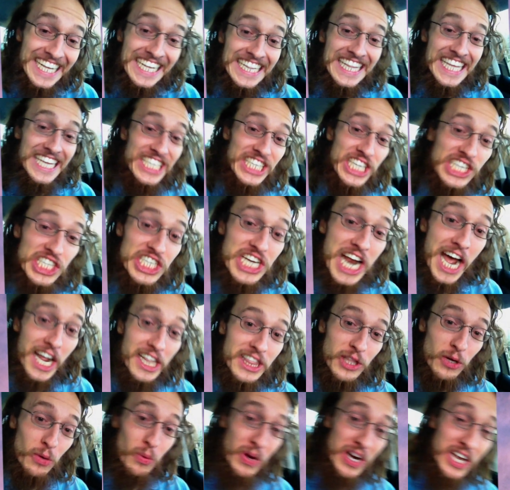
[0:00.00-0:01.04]
This is
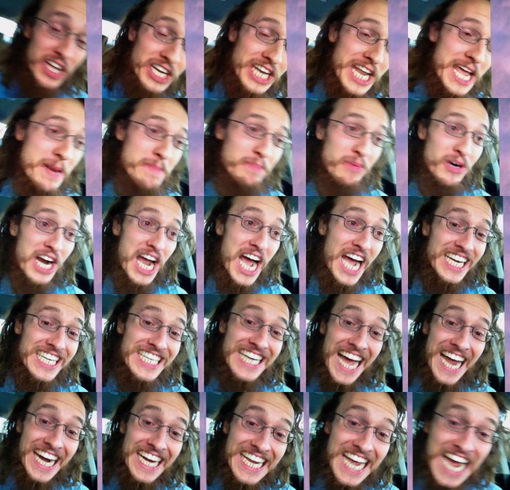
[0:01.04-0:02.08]
not the real
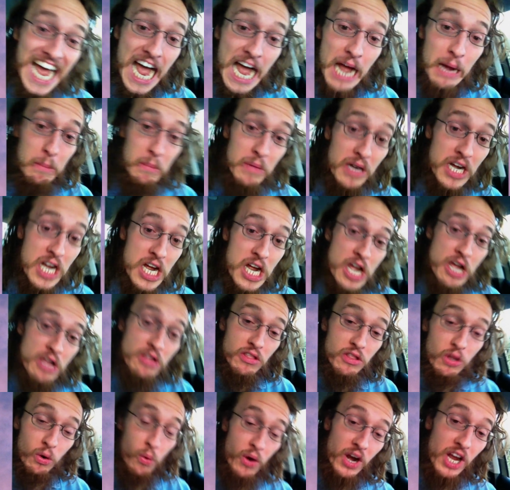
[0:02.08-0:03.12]
NateBernot.com.
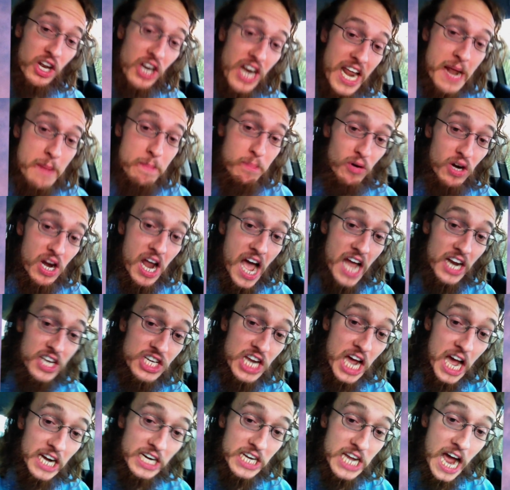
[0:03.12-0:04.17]
The real
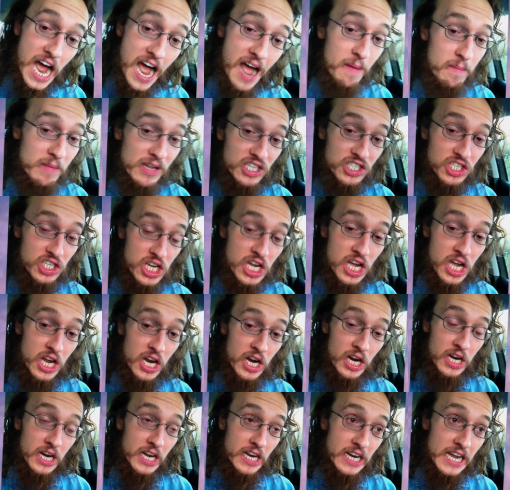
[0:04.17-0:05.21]
NateBernot.com is
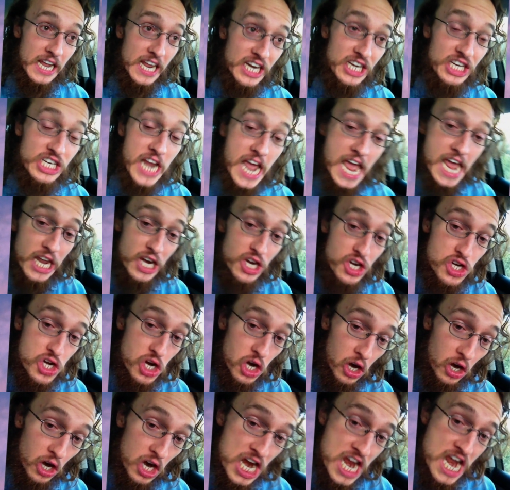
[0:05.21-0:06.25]
in
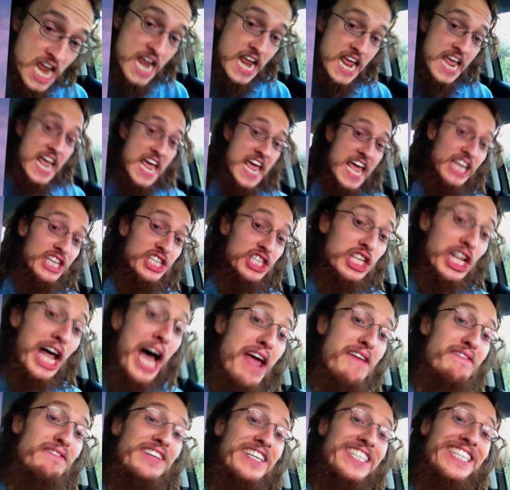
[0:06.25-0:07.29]
danger. His
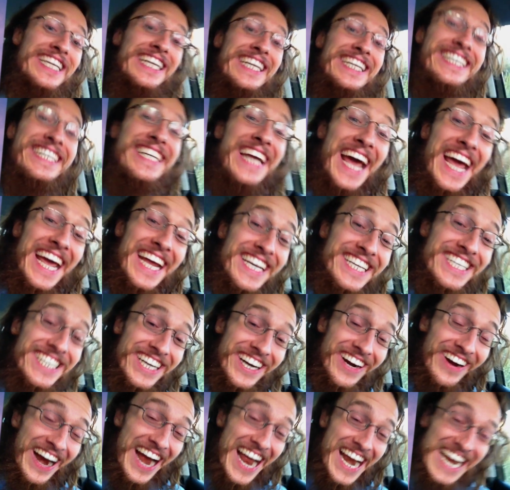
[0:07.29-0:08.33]
life is in
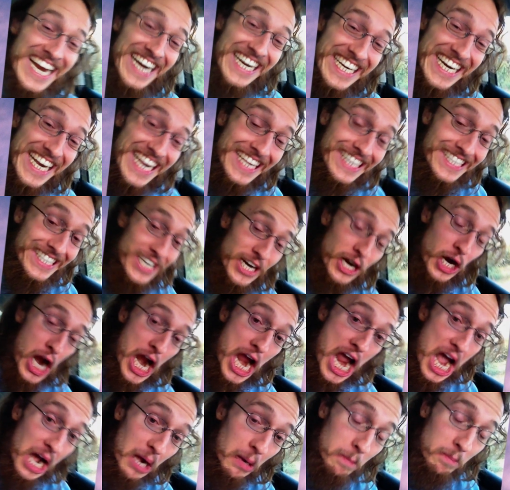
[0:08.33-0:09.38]
danger and he needs your
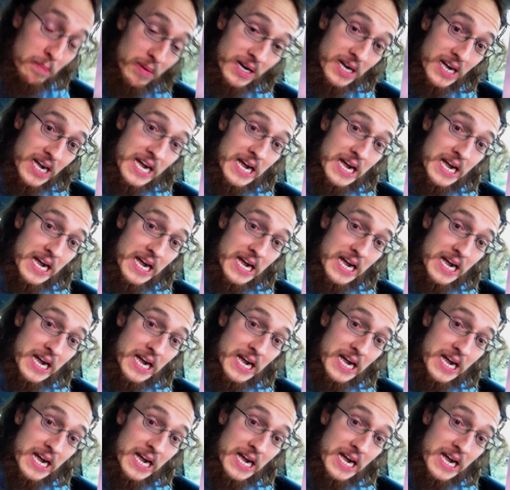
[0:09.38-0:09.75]
help.